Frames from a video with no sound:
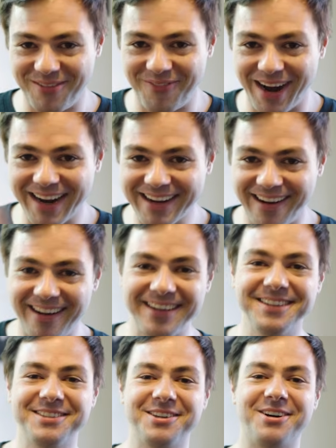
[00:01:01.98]
a mic
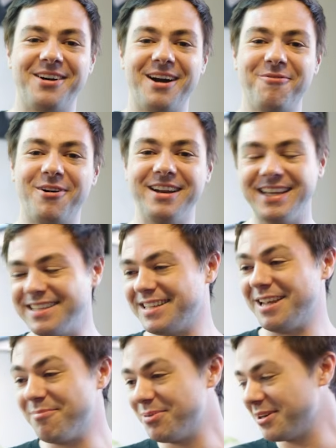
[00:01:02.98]
on, so I want his
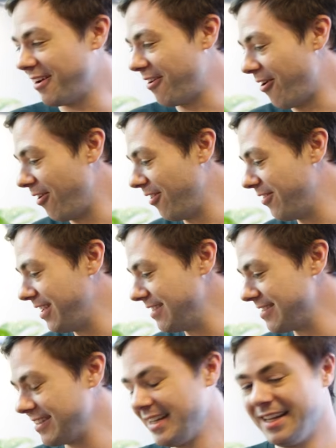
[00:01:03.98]
input on all of
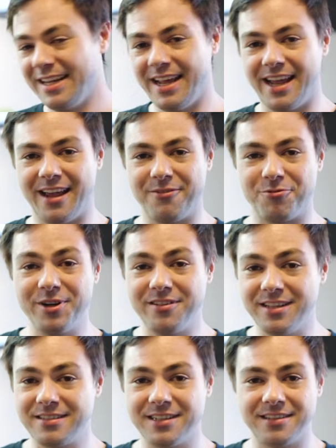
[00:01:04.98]
this. And
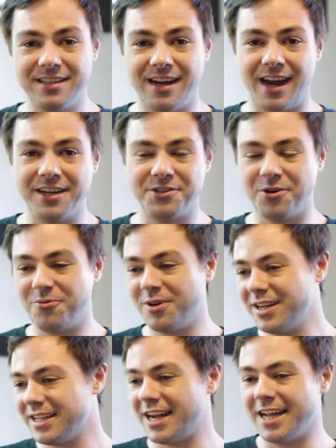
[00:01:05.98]
realistically, I don't
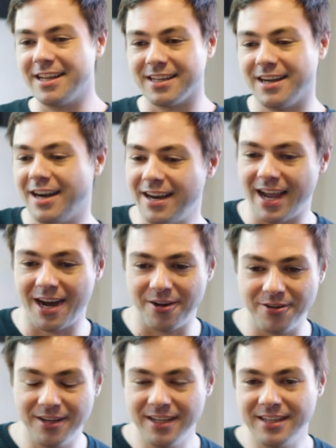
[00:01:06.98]
want to kind of cut
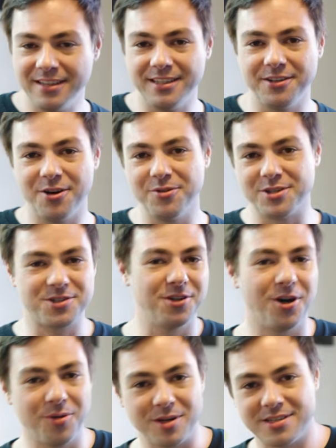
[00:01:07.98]
out, you know, the
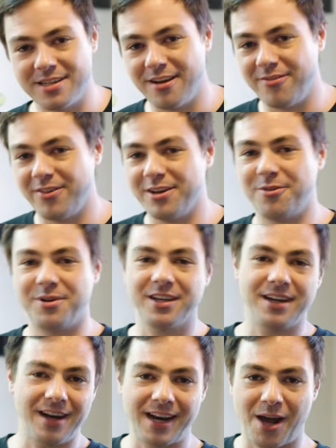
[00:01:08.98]
slower stuff. I don't want
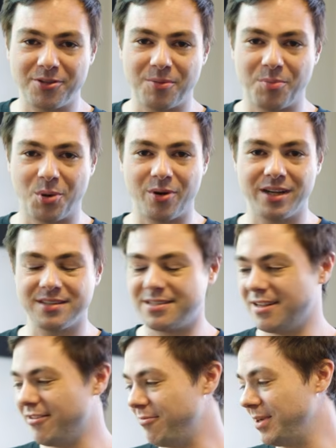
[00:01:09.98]
to cut out the boring
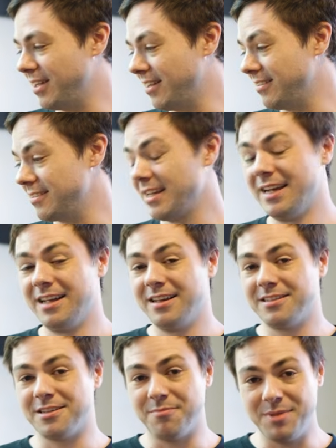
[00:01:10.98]
stuff because
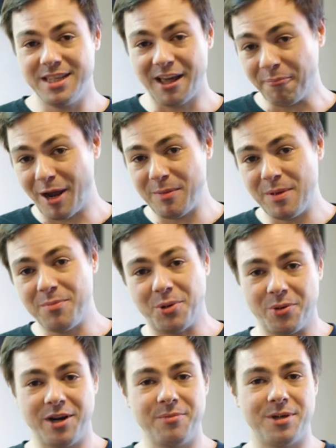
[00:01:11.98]
to me that might be
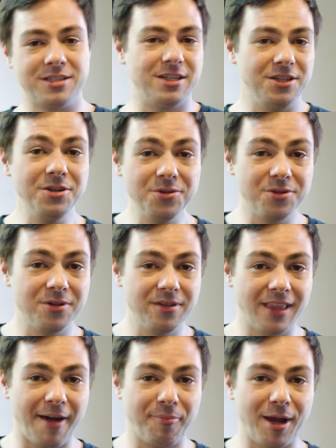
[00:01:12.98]
boring, but to you,
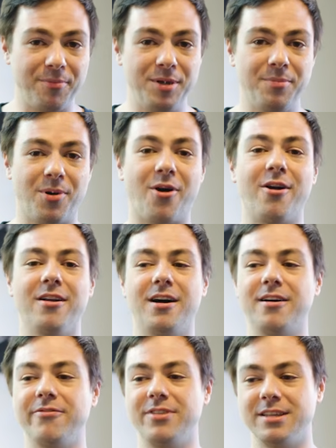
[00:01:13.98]
that might be part
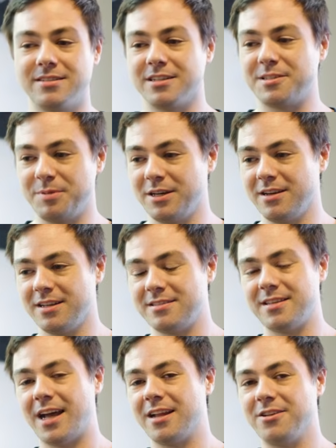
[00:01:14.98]
of this experience
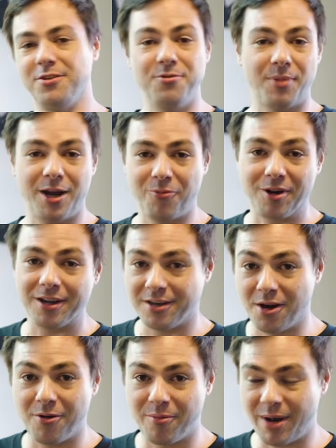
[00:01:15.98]
that you might want to
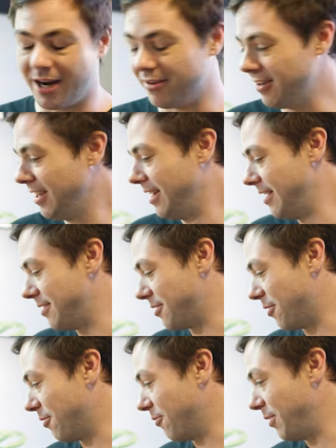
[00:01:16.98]
know about.
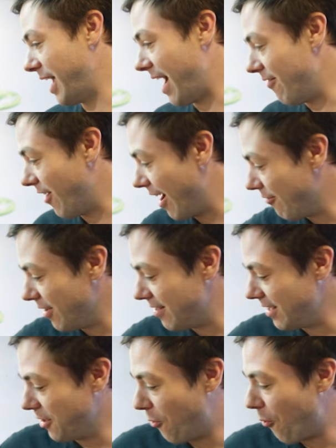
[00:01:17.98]
So we have
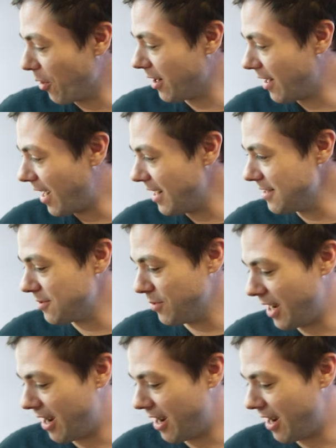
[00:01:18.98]
everything organized. We